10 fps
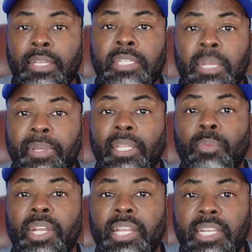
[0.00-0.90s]
Typically,
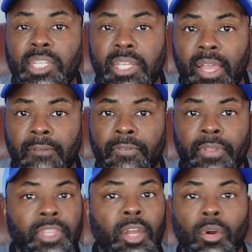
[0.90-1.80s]
with an ETF,
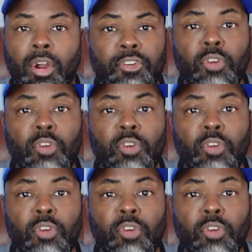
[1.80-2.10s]
there are no